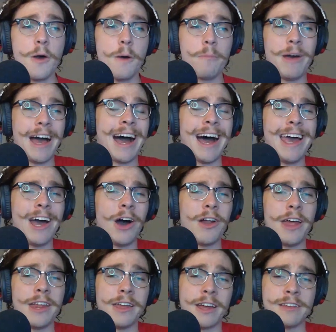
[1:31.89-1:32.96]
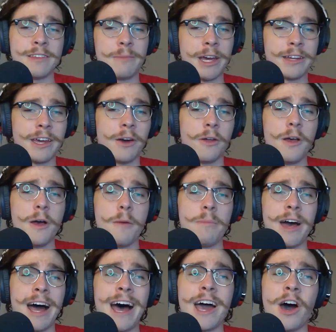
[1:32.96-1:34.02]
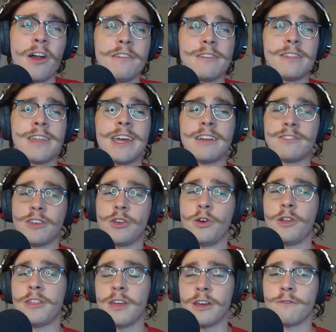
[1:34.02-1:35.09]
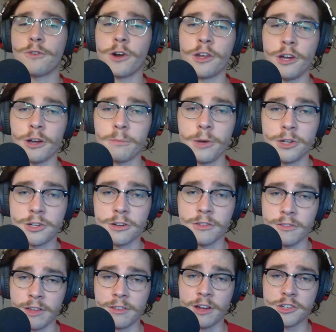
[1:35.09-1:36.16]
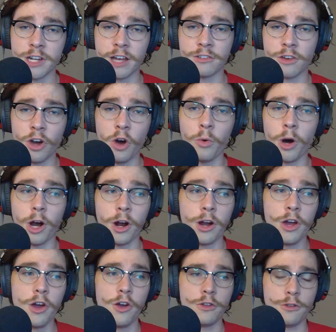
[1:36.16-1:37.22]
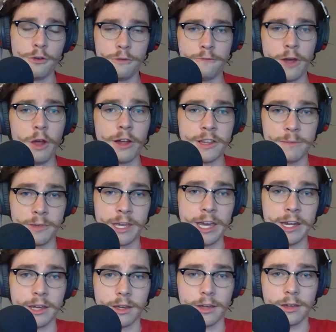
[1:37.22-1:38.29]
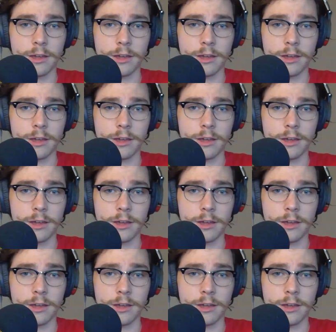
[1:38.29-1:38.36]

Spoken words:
But he got sent back down. But I honestly think it's a good thing for a young pitcher such as Kowar to fail at the beginning.